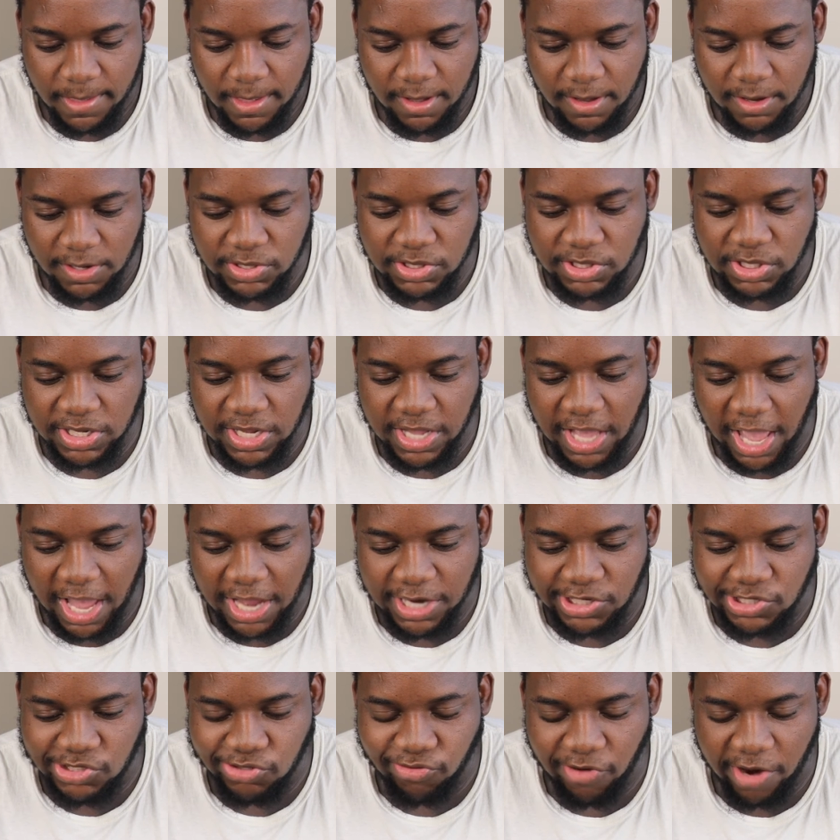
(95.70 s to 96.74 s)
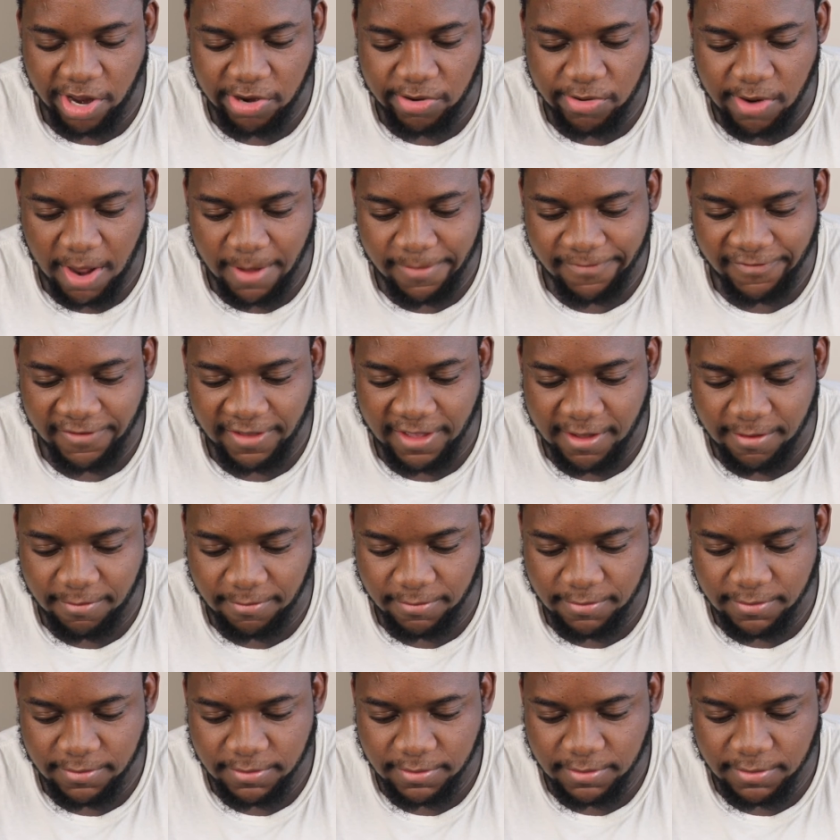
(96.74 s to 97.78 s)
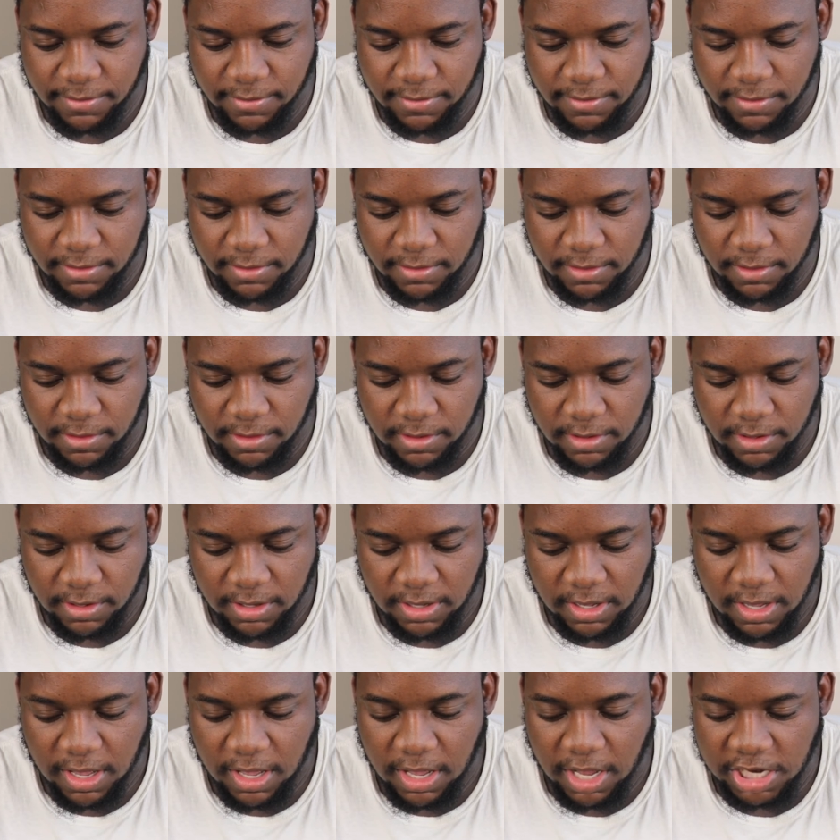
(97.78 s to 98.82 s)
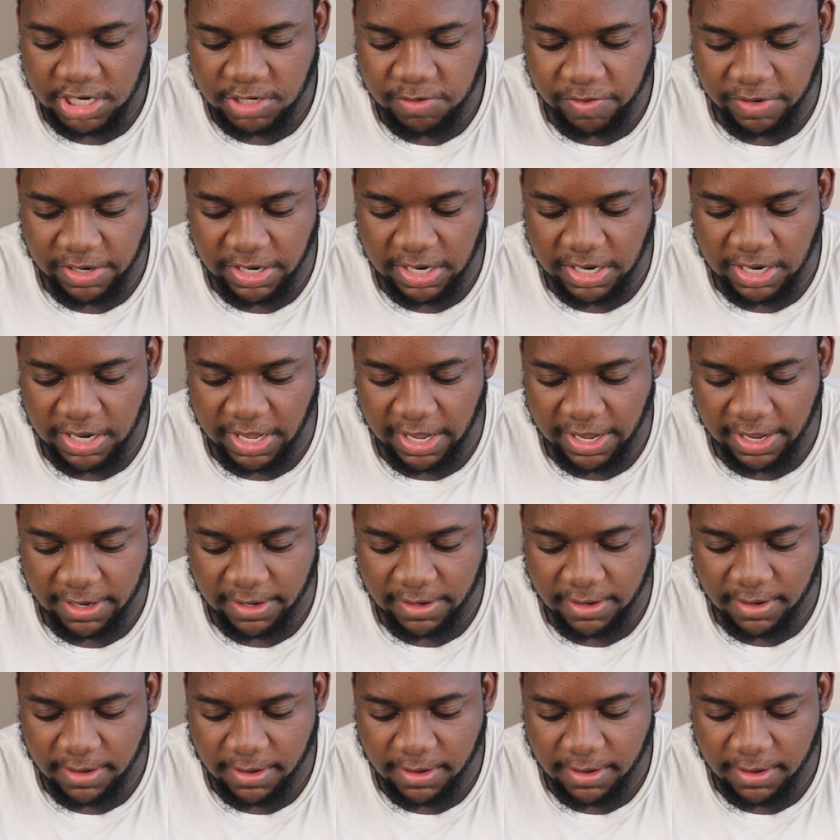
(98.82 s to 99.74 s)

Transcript: This nigga had Drake rap for him? That's pretty lit.